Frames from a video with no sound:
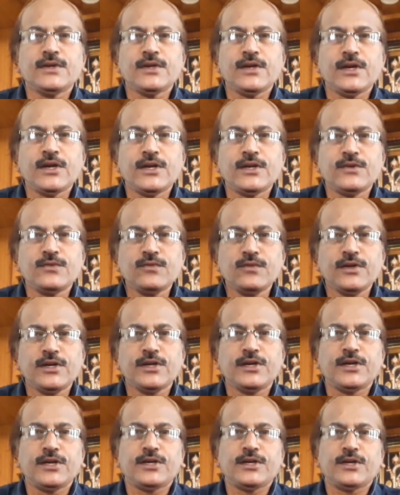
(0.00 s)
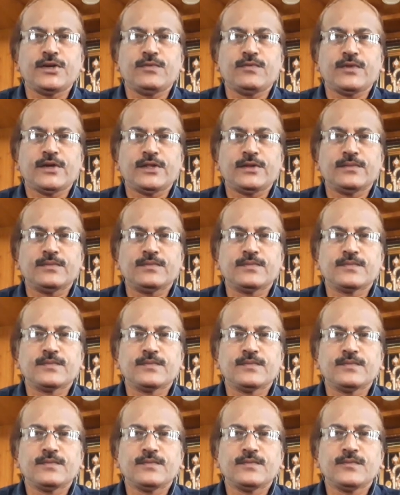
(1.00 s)
a duly dated one,
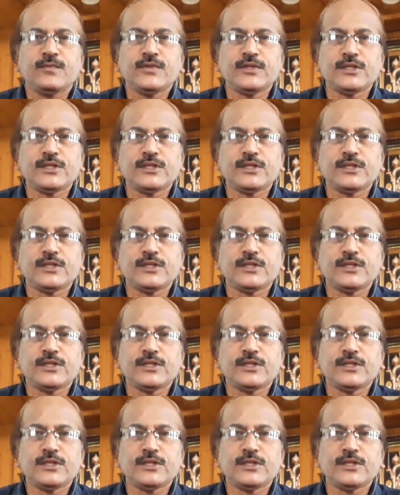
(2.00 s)
which